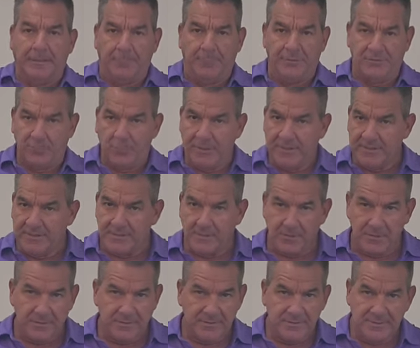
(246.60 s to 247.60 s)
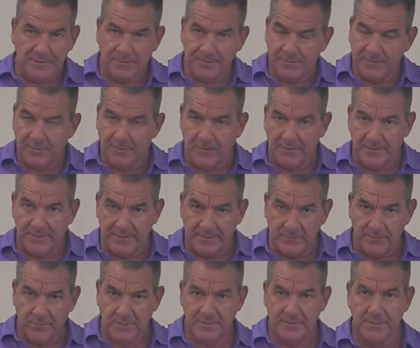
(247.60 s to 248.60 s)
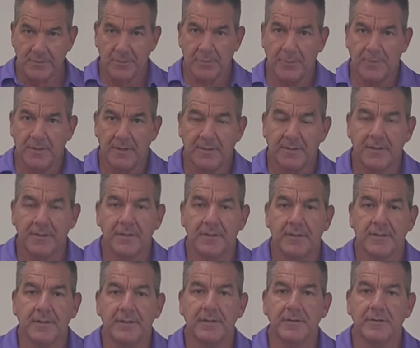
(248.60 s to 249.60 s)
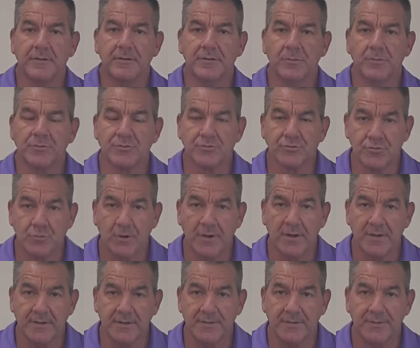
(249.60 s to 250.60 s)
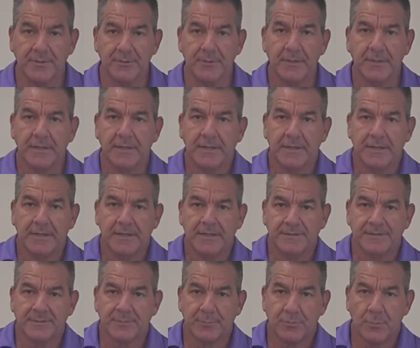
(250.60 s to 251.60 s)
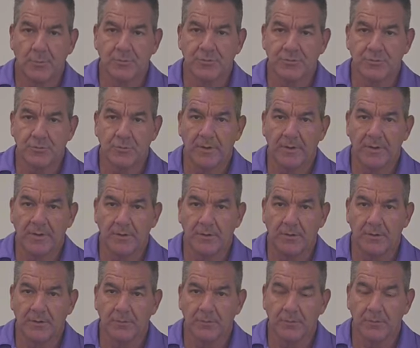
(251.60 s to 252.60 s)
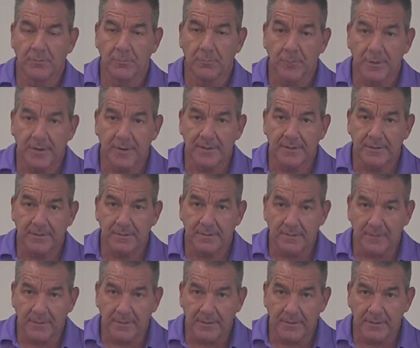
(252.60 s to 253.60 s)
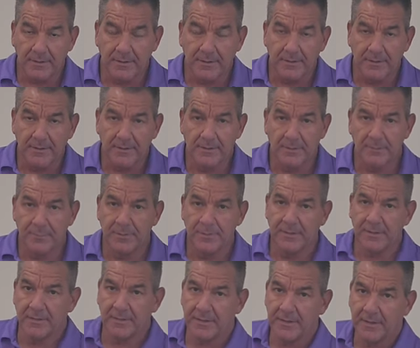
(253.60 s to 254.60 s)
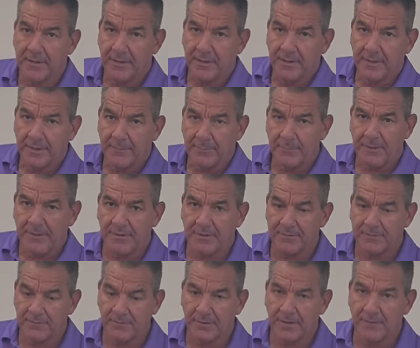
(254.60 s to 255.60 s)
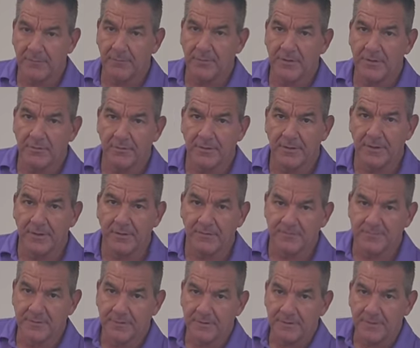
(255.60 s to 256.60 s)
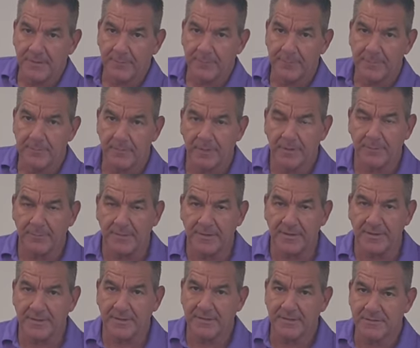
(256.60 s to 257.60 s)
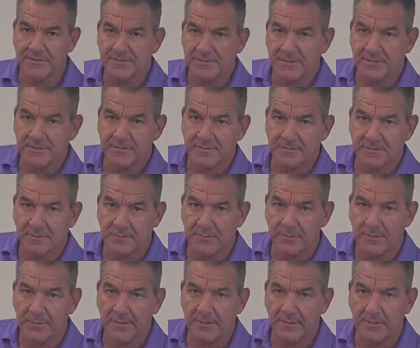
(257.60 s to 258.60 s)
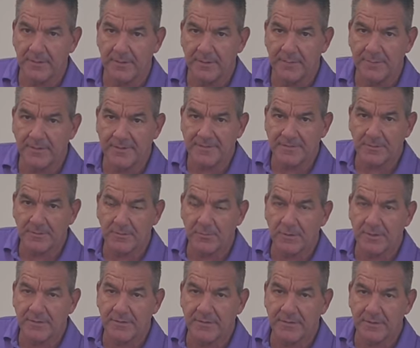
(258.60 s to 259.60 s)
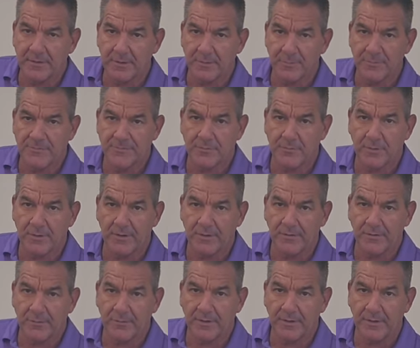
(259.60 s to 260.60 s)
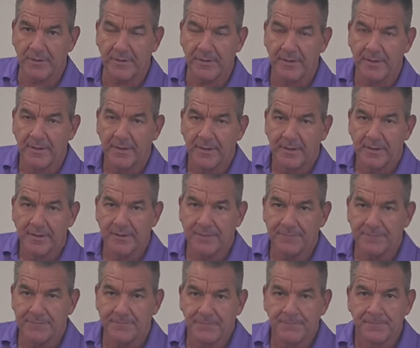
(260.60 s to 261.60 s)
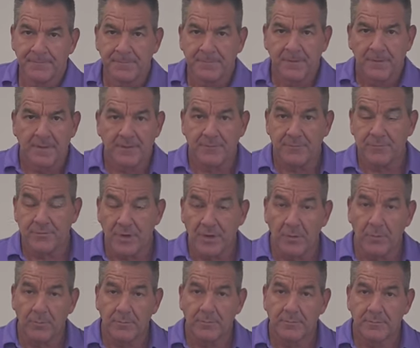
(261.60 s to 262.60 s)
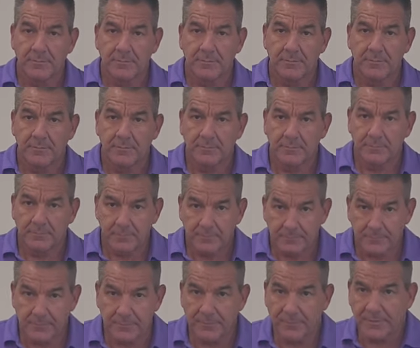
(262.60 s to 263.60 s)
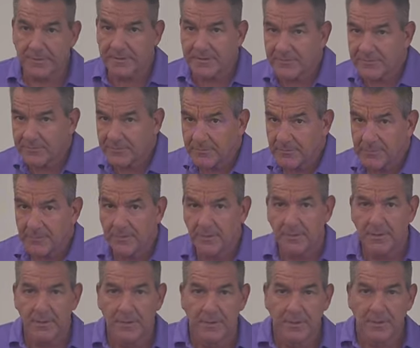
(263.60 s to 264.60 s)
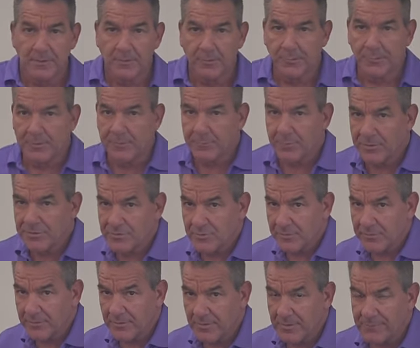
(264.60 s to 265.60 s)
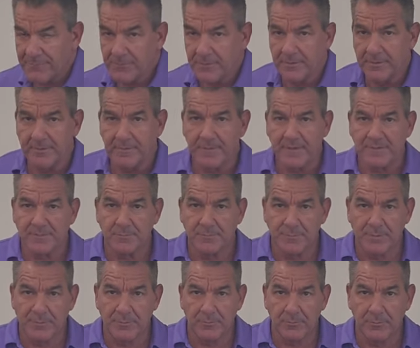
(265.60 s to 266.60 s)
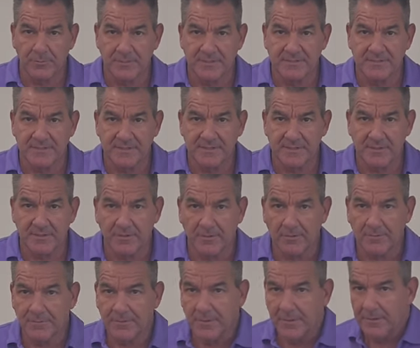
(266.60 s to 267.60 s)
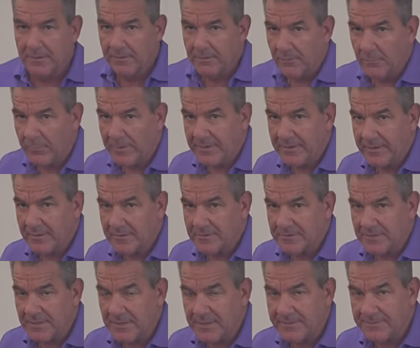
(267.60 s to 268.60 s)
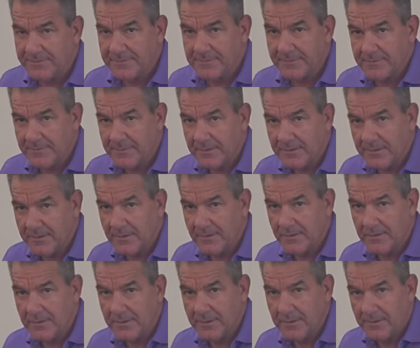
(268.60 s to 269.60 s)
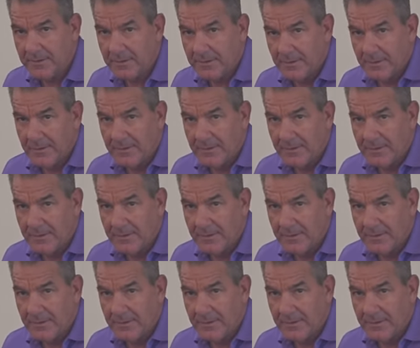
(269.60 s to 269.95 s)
between turn and tilt and all that you want to talk about, you, what you're trying to do is support your weight on your right leg completely. And my left leg literally goes limp. Like my knee is just completely limp. That's the only way you can get 100% weight on your right leg. If if you don't, if you do this, you're putting pressure on your left foot. And that's when people really stink at golf. Weight goes left here.